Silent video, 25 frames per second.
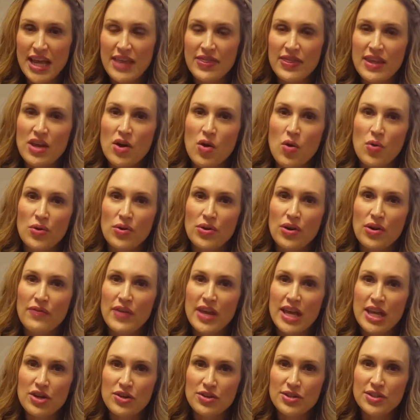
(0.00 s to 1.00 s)
and the owner
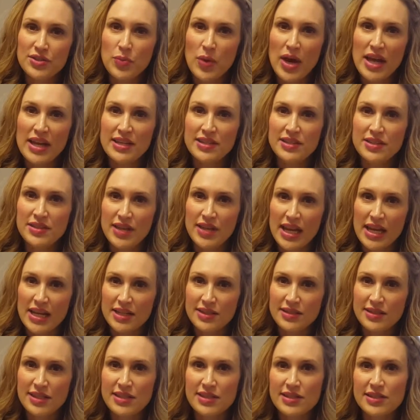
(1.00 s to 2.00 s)
of Inner Swan
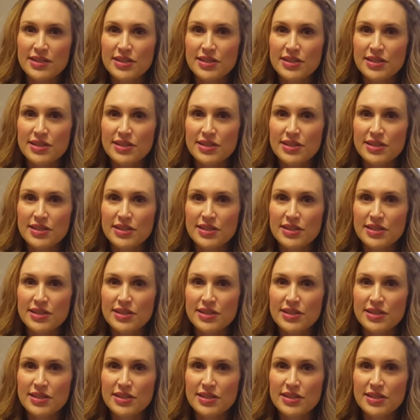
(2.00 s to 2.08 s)
Aesthetics in